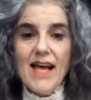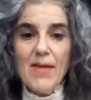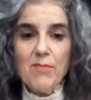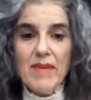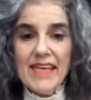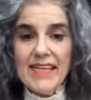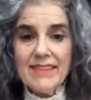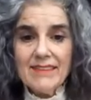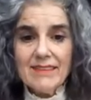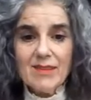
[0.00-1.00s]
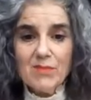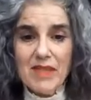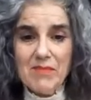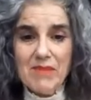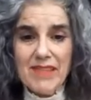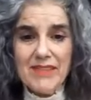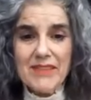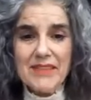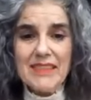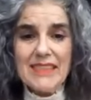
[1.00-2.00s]
I made my
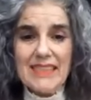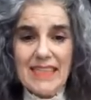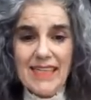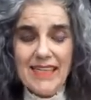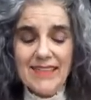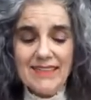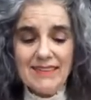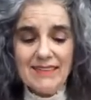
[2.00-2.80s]
mother sick.